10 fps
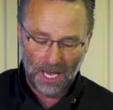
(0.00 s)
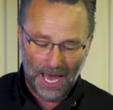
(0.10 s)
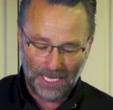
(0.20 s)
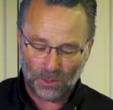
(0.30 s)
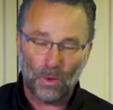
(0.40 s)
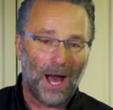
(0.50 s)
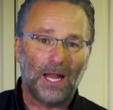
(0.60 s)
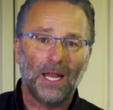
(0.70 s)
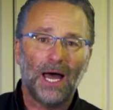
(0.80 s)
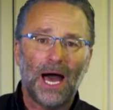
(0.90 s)
as
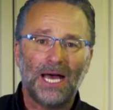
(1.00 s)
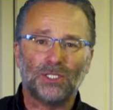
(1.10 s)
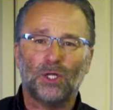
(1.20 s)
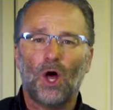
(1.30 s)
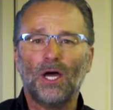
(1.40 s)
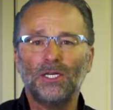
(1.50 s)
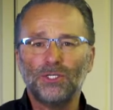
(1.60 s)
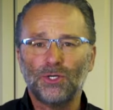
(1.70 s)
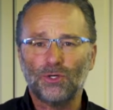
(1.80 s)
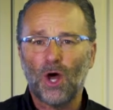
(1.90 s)
well, as long as
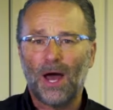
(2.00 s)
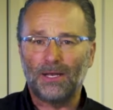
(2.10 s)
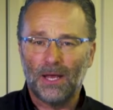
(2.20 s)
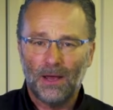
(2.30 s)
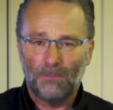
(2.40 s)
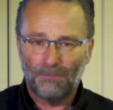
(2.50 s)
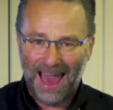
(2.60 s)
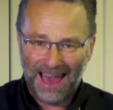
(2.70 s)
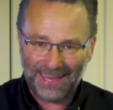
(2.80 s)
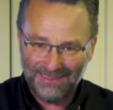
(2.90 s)
you're not
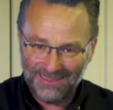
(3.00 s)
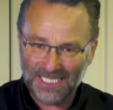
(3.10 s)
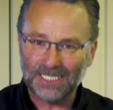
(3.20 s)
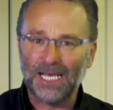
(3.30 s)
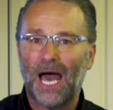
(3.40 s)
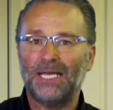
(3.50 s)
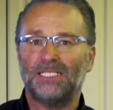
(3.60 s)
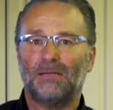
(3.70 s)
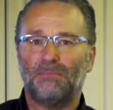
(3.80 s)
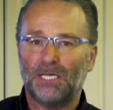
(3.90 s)
packing the sides
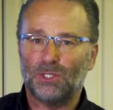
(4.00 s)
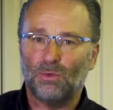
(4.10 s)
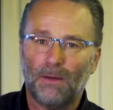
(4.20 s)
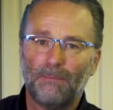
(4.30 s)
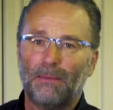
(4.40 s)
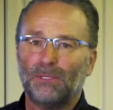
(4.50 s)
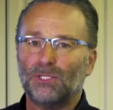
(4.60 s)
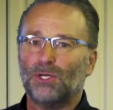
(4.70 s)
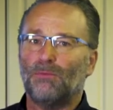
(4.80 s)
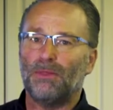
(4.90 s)
in, because you want to be able to
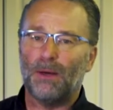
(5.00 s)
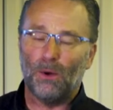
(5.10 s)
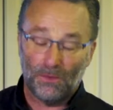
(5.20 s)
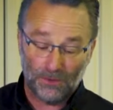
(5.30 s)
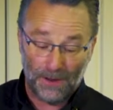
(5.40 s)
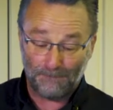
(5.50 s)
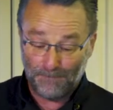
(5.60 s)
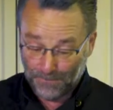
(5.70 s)
scoop them out when they're done.